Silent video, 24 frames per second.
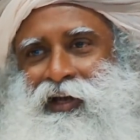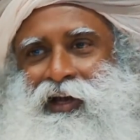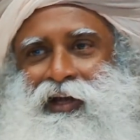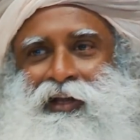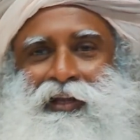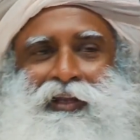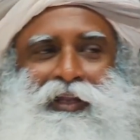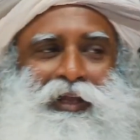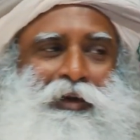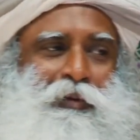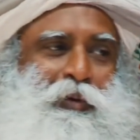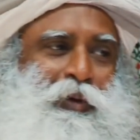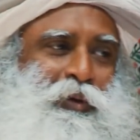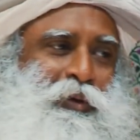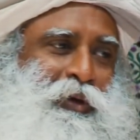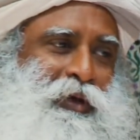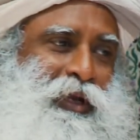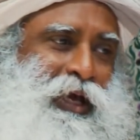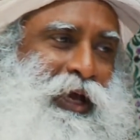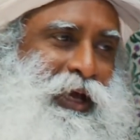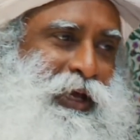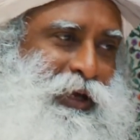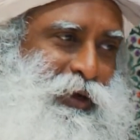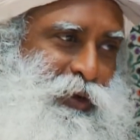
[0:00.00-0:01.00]
and they want
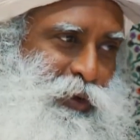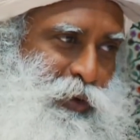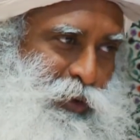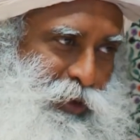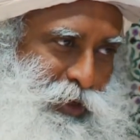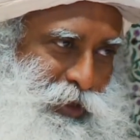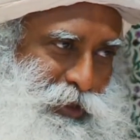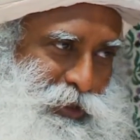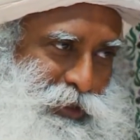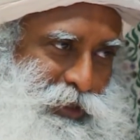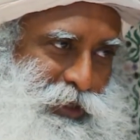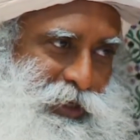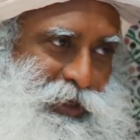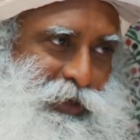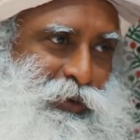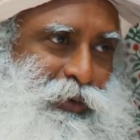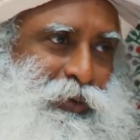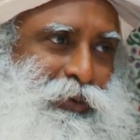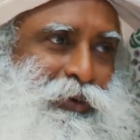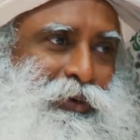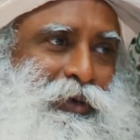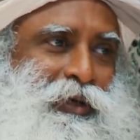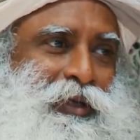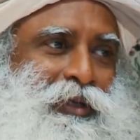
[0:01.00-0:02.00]
to die gloriously.
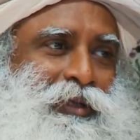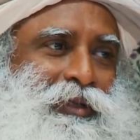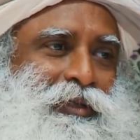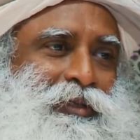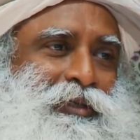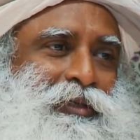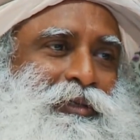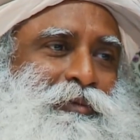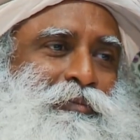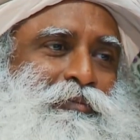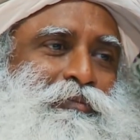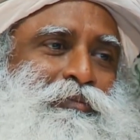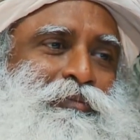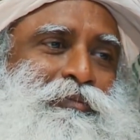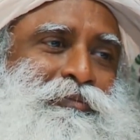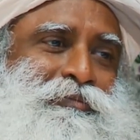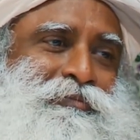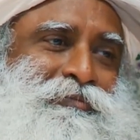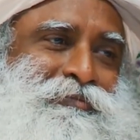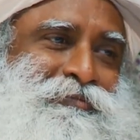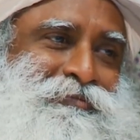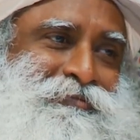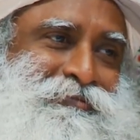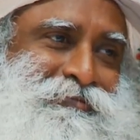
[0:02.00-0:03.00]
Only the
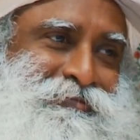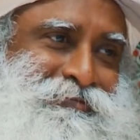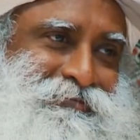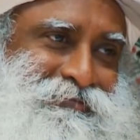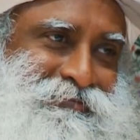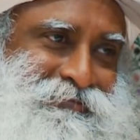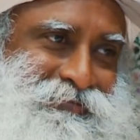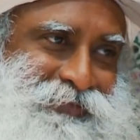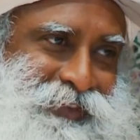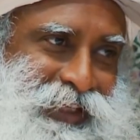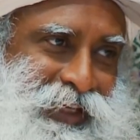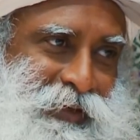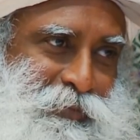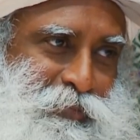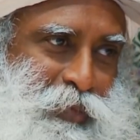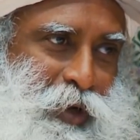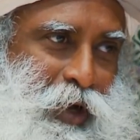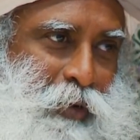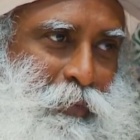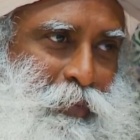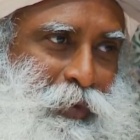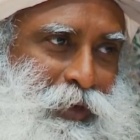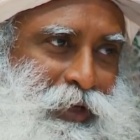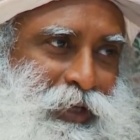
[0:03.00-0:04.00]

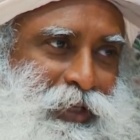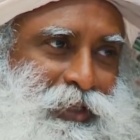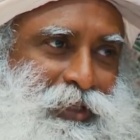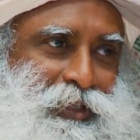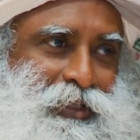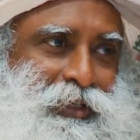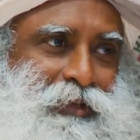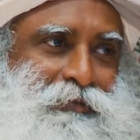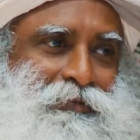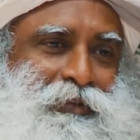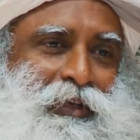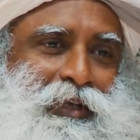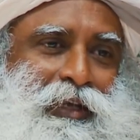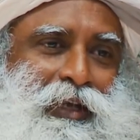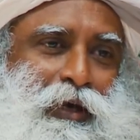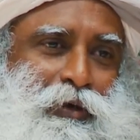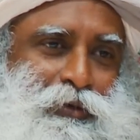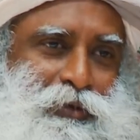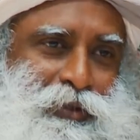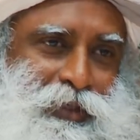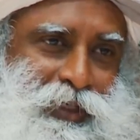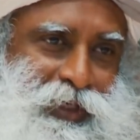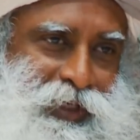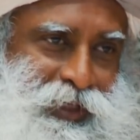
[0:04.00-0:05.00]
population of the
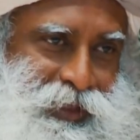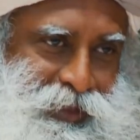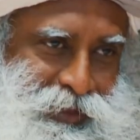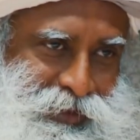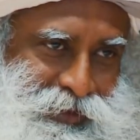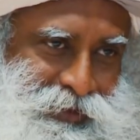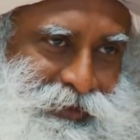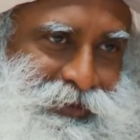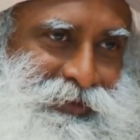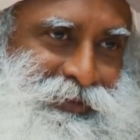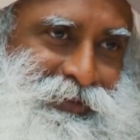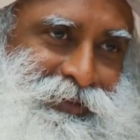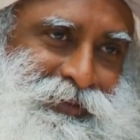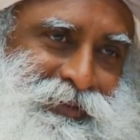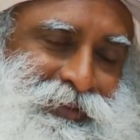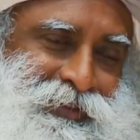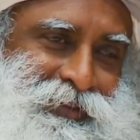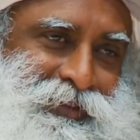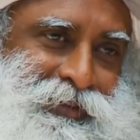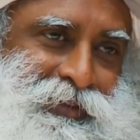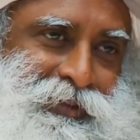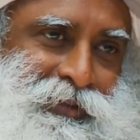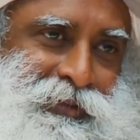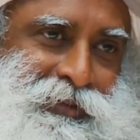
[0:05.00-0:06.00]
lousy
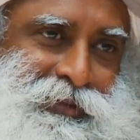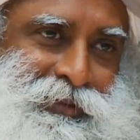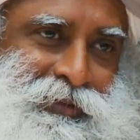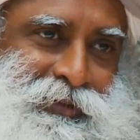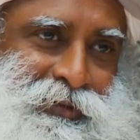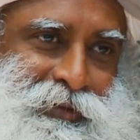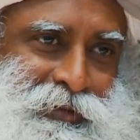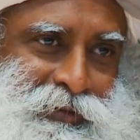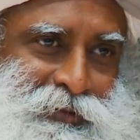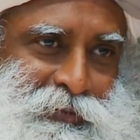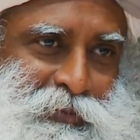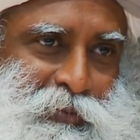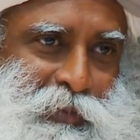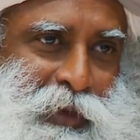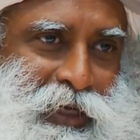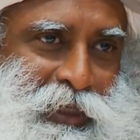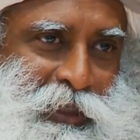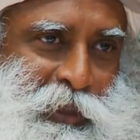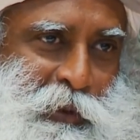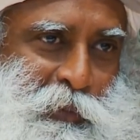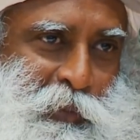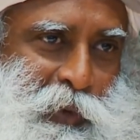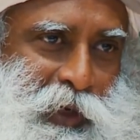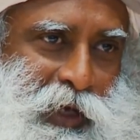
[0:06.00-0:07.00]

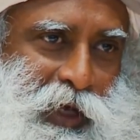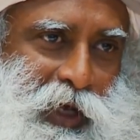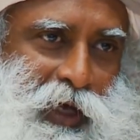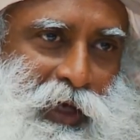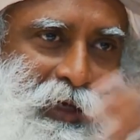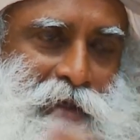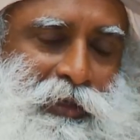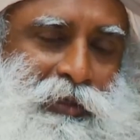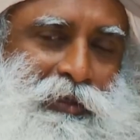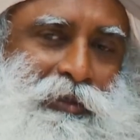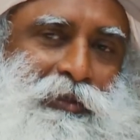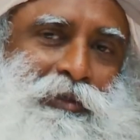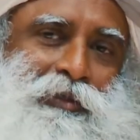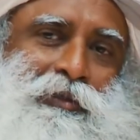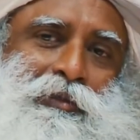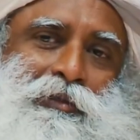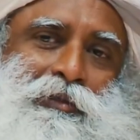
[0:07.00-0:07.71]
multiplied.